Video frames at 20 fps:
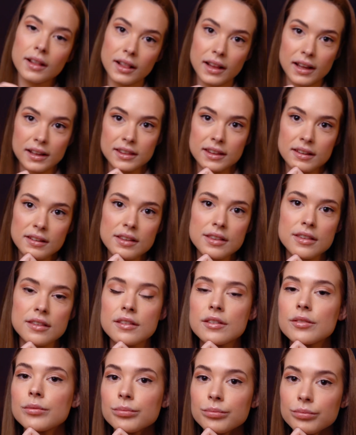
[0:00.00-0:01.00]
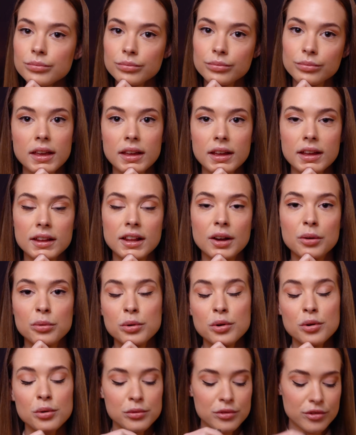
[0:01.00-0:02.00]
like this. Now
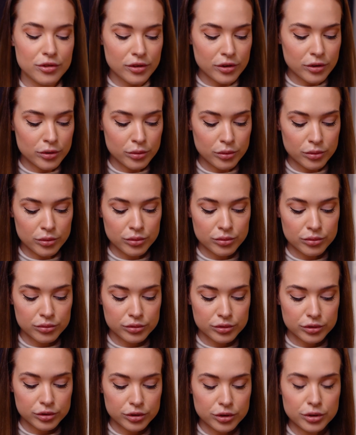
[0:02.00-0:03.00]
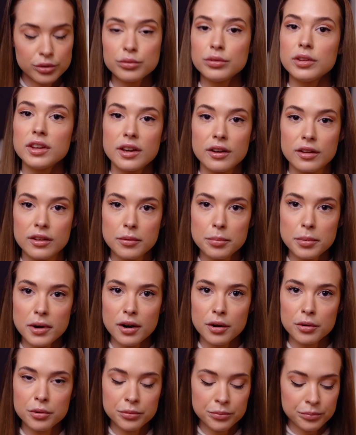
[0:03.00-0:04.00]
we're going to do the other
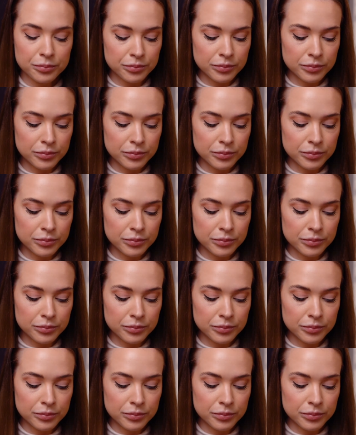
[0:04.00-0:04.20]
brow.